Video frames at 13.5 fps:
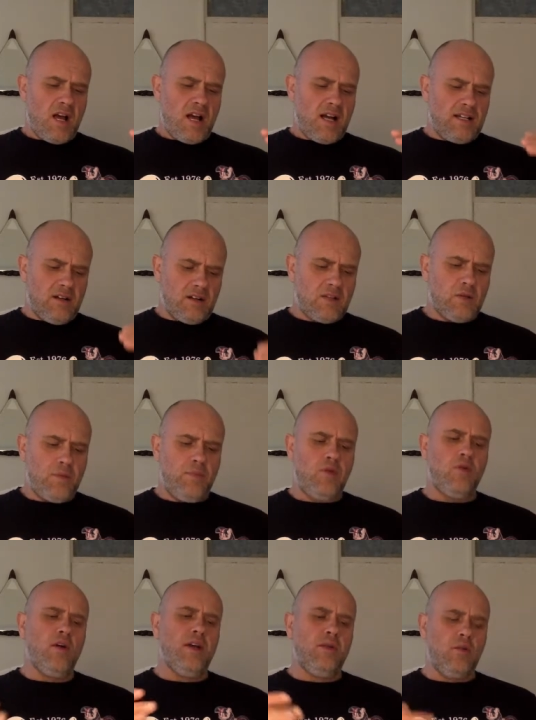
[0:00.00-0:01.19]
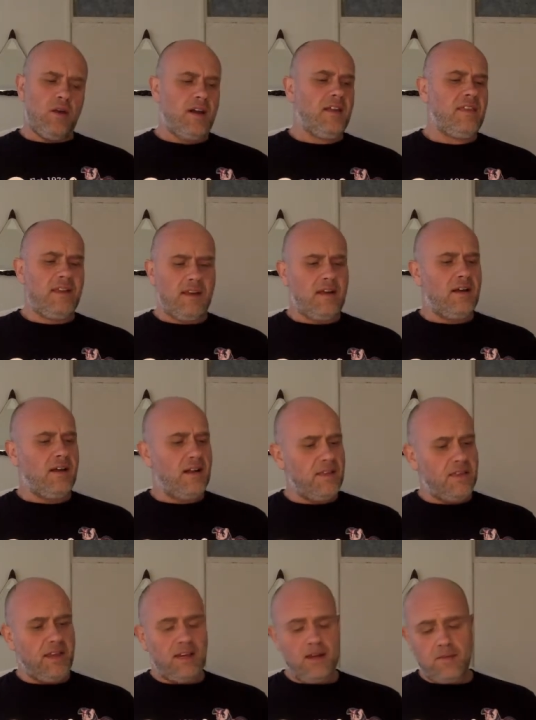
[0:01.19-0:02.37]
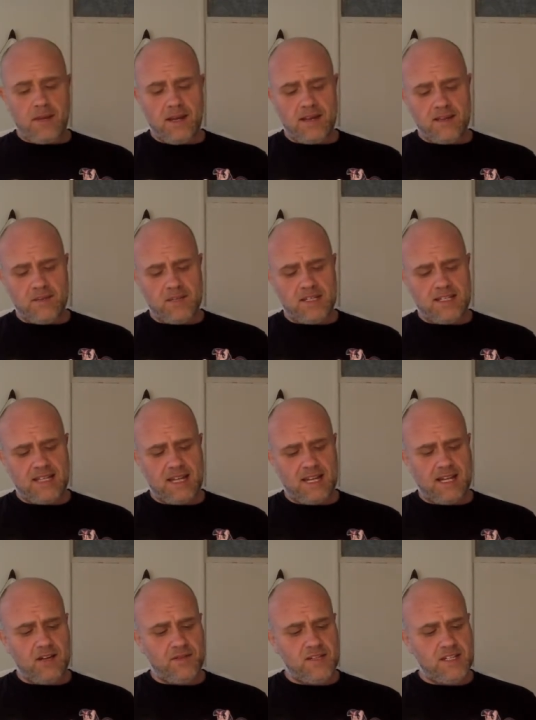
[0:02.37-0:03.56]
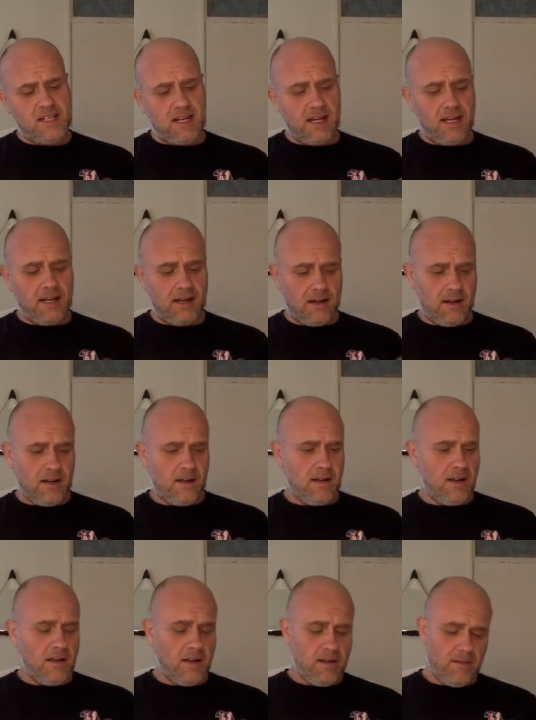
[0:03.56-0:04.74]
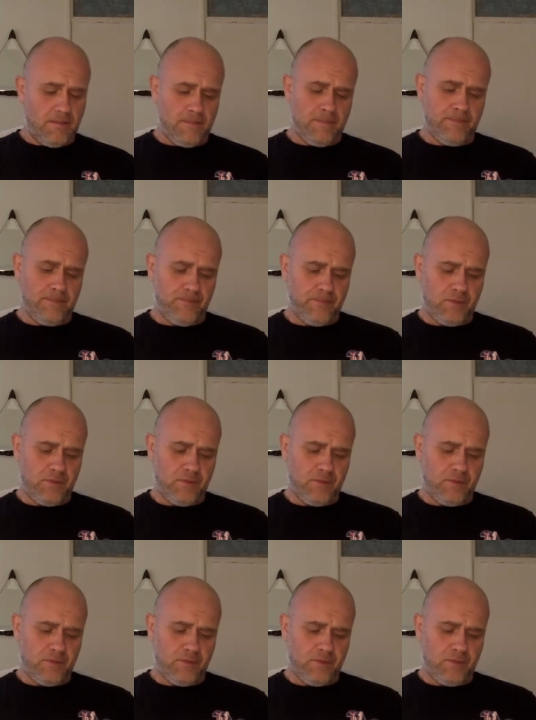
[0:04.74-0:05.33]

I got to a point where I think I, I think I made the mistake of saying um,